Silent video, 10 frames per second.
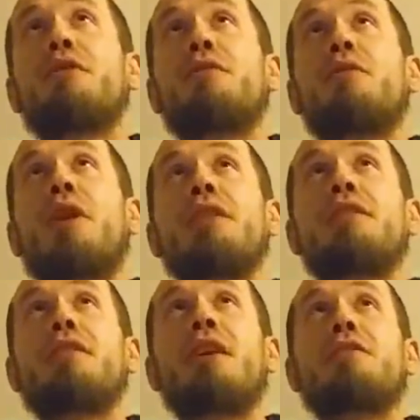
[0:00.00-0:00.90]
rights
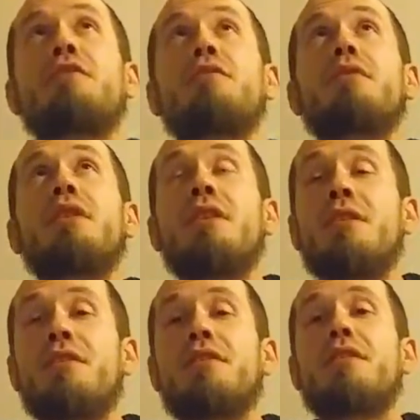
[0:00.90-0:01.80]
statute
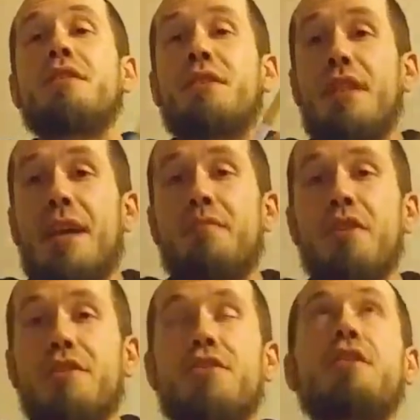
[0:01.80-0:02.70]
is
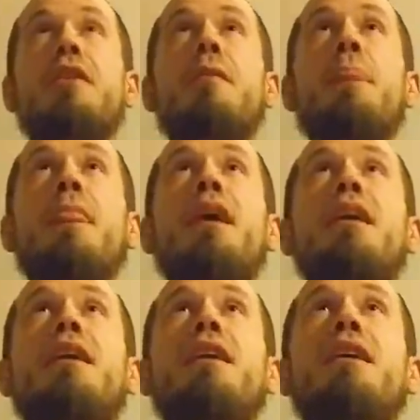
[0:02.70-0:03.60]
established.
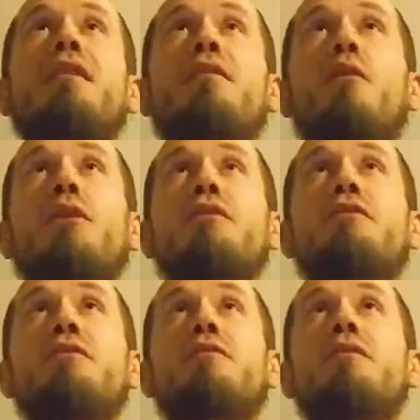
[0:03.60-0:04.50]

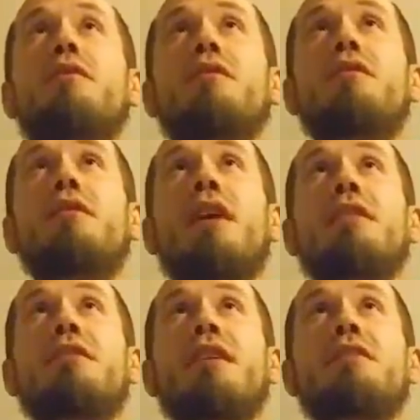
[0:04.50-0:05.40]
42
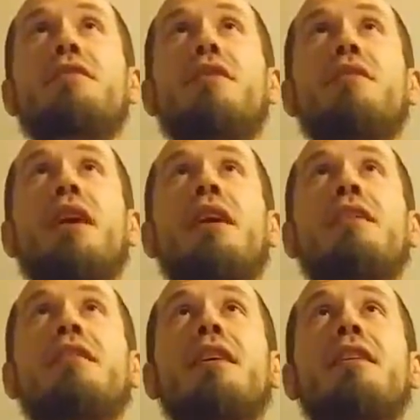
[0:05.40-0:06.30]
United States Code
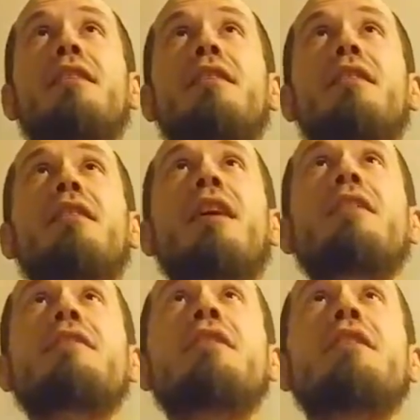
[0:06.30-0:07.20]
annotated
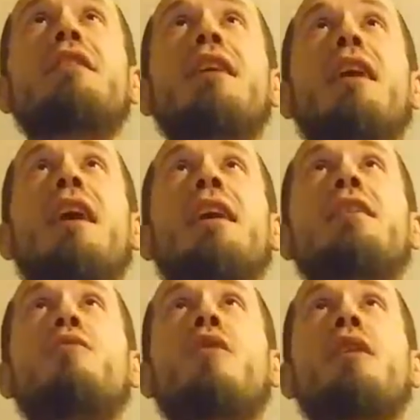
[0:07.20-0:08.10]

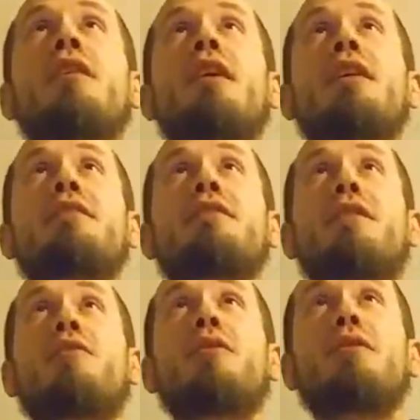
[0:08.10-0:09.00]
1981 et
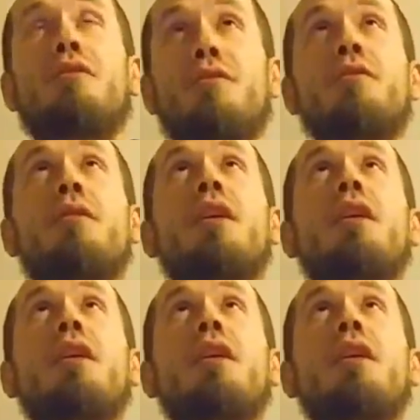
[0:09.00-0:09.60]
sequential,